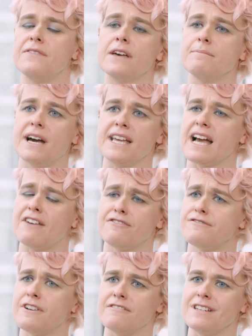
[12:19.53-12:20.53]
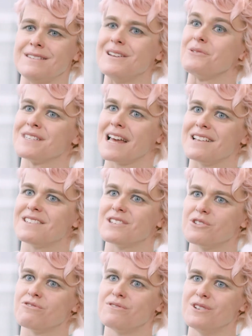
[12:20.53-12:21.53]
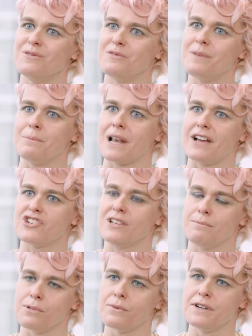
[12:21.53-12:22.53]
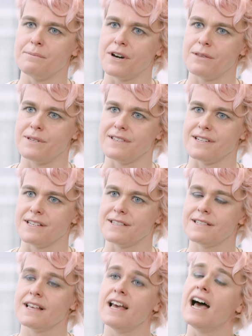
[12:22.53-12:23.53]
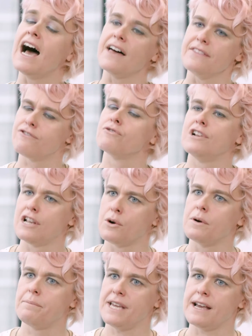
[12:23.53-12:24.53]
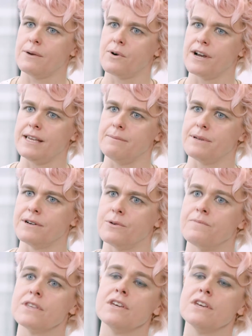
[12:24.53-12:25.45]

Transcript: and they may have a very skeleton crew of people actually employed by the business, and therefore a lower PAYE bill.